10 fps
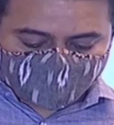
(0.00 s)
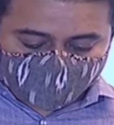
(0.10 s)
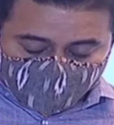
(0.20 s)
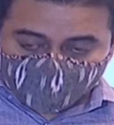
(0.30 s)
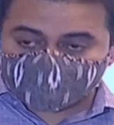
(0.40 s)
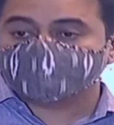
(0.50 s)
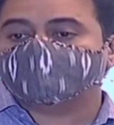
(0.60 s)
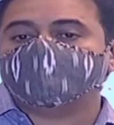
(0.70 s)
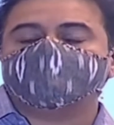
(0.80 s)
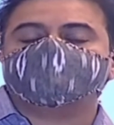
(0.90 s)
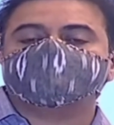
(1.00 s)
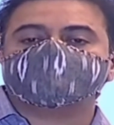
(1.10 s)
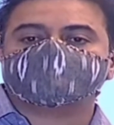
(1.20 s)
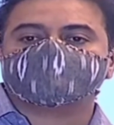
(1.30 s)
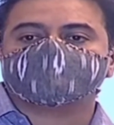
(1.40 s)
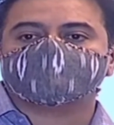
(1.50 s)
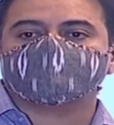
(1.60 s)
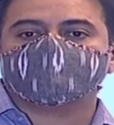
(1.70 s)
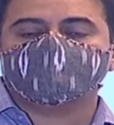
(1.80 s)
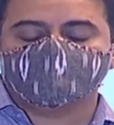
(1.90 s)
I would also be,
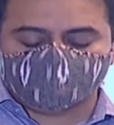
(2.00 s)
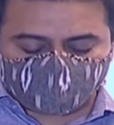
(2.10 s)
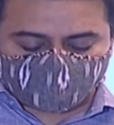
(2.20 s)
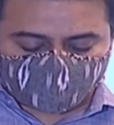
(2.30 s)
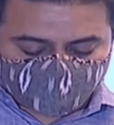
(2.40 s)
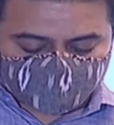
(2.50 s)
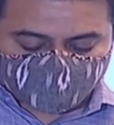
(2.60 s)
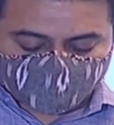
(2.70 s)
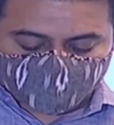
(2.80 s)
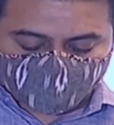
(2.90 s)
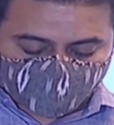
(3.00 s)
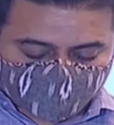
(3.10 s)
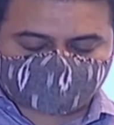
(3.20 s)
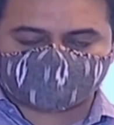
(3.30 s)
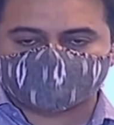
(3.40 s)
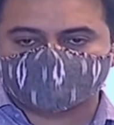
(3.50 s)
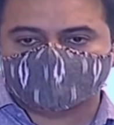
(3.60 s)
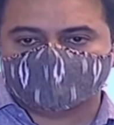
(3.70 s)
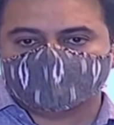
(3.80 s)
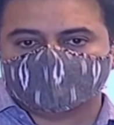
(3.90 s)
remiss if I don't mention
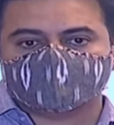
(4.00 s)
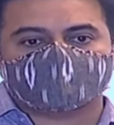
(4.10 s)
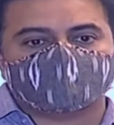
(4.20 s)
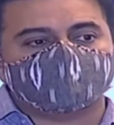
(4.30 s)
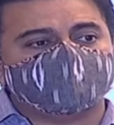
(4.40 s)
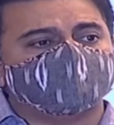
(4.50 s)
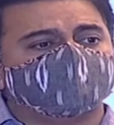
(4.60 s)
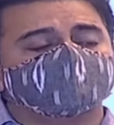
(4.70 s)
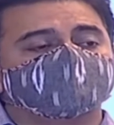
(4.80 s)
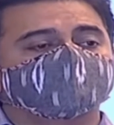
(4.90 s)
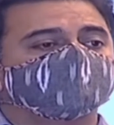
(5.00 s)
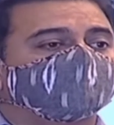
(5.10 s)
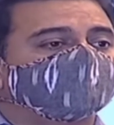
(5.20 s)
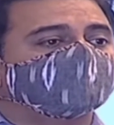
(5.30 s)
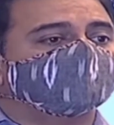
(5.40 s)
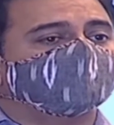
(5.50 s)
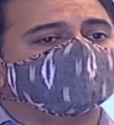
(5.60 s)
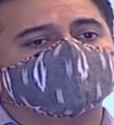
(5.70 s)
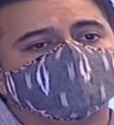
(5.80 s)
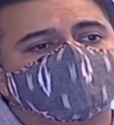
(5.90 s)
the current ecosystem in
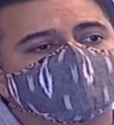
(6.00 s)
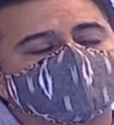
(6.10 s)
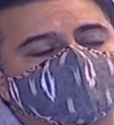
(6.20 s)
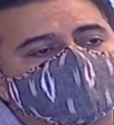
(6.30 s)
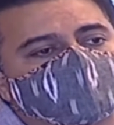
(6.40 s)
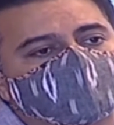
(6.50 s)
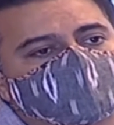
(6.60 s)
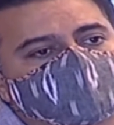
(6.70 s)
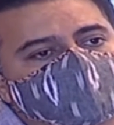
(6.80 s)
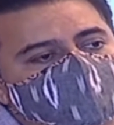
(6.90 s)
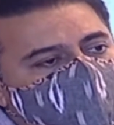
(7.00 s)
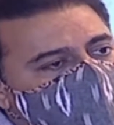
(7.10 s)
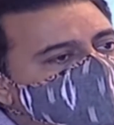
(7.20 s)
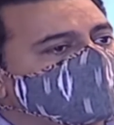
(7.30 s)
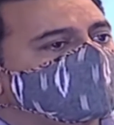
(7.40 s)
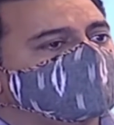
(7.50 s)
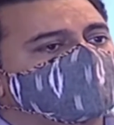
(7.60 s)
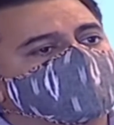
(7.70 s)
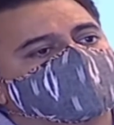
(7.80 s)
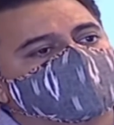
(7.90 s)
Hyderabad is very, very
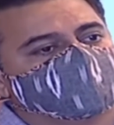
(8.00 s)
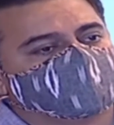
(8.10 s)
conducive.